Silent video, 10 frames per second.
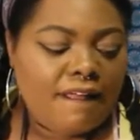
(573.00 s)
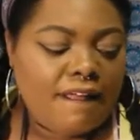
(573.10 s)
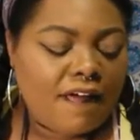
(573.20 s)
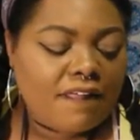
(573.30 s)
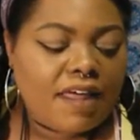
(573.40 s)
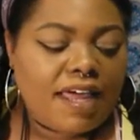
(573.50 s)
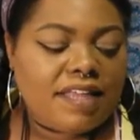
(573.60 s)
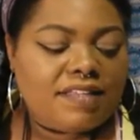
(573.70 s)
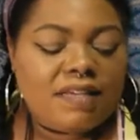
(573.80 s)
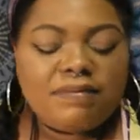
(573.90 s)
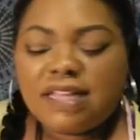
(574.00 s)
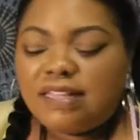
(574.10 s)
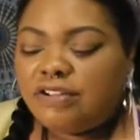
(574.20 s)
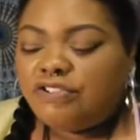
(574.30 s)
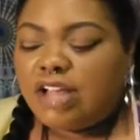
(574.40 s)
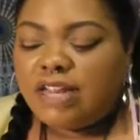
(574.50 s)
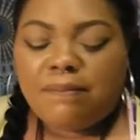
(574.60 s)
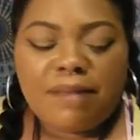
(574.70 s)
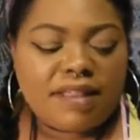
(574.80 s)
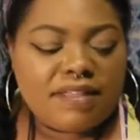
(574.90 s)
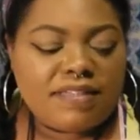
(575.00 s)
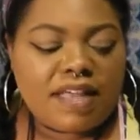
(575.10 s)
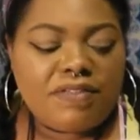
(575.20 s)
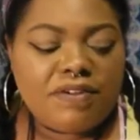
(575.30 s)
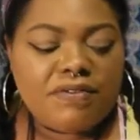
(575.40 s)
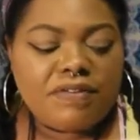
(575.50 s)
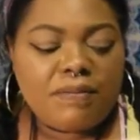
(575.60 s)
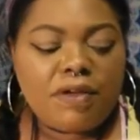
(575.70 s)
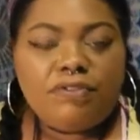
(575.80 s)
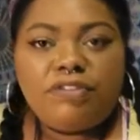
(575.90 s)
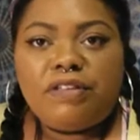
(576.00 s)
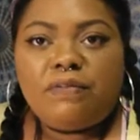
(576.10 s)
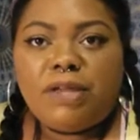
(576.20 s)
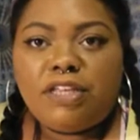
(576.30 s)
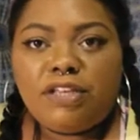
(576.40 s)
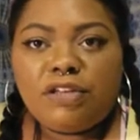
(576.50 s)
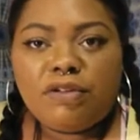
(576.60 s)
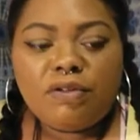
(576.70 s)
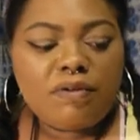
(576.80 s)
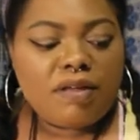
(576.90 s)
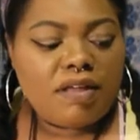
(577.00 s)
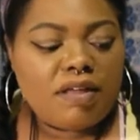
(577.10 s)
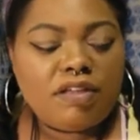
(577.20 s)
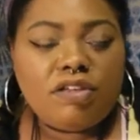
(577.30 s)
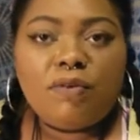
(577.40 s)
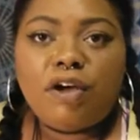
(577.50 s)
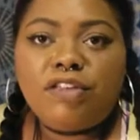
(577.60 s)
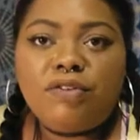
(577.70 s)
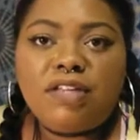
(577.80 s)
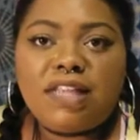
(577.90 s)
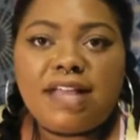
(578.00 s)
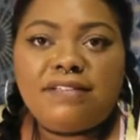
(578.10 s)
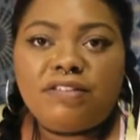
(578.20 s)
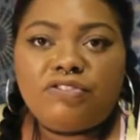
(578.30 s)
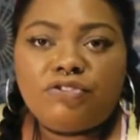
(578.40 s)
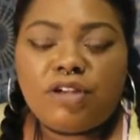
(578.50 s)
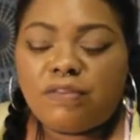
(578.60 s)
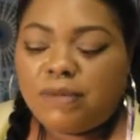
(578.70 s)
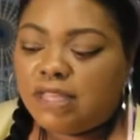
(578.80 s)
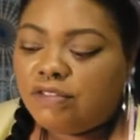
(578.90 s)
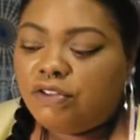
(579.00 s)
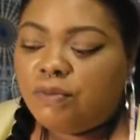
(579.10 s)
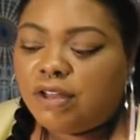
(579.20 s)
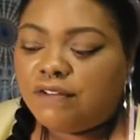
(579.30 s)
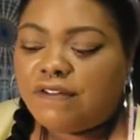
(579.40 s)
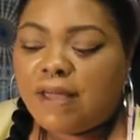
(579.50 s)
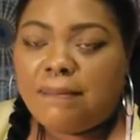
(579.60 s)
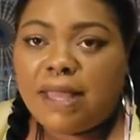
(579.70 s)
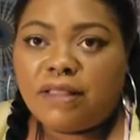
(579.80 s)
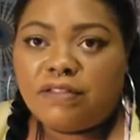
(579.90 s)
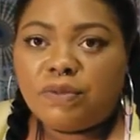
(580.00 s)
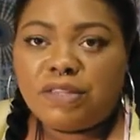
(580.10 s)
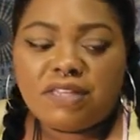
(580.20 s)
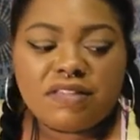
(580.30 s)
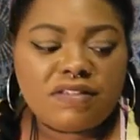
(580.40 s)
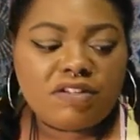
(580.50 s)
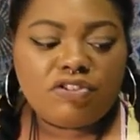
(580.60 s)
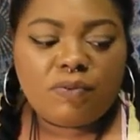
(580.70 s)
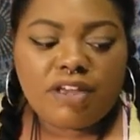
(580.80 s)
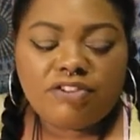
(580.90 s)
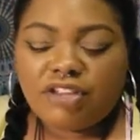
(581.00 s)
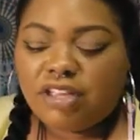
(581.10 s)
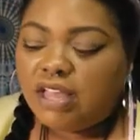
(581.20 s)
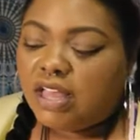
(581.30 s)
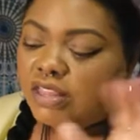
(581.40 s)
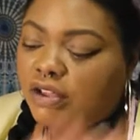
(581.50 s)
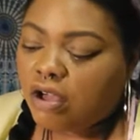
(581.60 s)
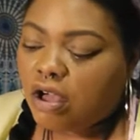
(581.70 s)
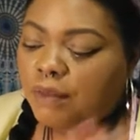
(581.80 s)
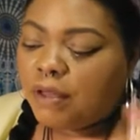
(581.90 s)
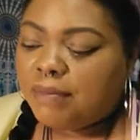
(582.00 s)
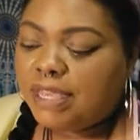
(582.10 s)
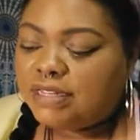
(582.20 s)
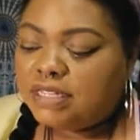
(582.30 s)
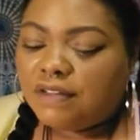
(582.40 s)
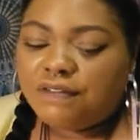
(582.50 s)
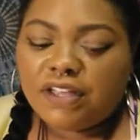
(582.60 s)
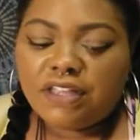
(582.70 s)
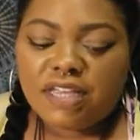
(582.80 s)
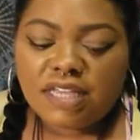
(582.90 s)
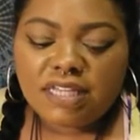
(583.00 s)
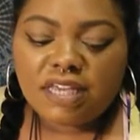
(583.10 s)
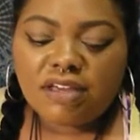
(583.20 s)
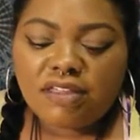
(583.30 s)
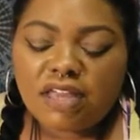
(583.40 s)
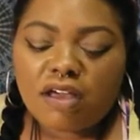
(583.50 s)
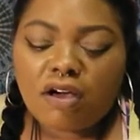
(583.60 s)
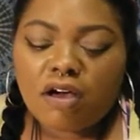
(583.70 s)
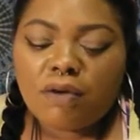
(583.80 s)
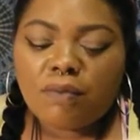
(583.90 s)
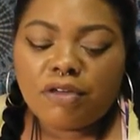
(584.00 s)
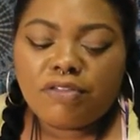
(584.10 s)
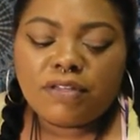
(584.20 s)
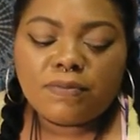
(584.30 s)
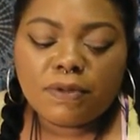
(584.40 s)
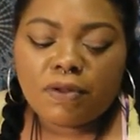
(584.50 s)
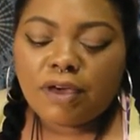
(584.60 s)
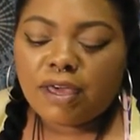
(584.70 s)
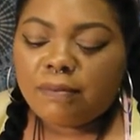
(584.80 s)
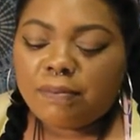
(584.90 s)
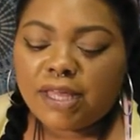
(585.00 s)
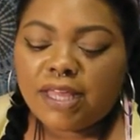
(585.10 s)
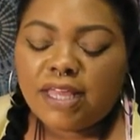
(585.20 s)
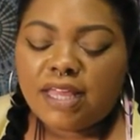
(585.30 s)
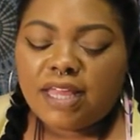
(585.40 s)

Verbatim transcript: all right it seems like they're trying to balance out those emotions but you you are utilizing strength because you want to find balance within the situation. There are romantic feelings here that are worth exploring, but